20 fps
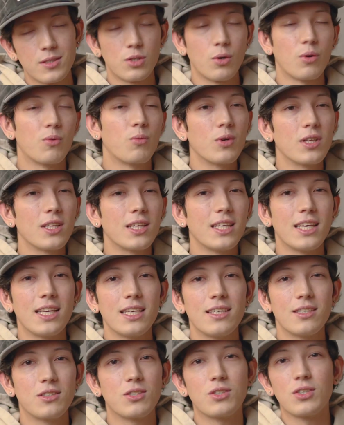So it really
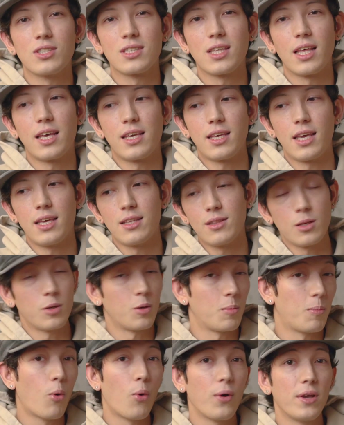is just like a
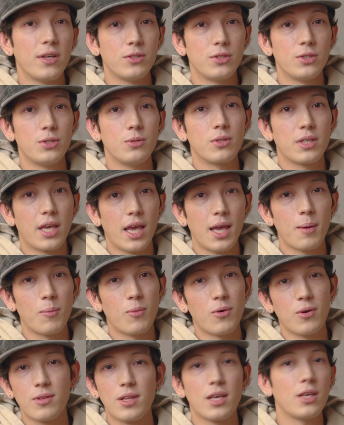little point and shoot
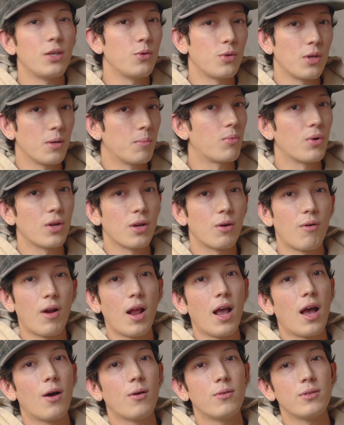camera that you can bring
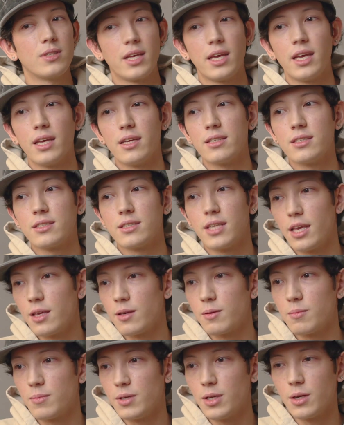around and
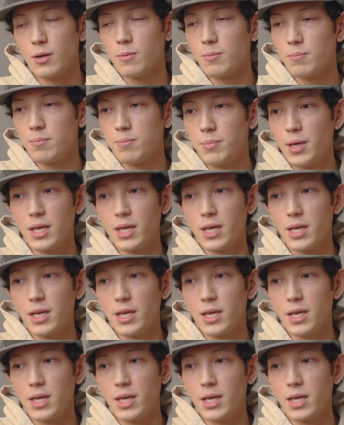take, you know,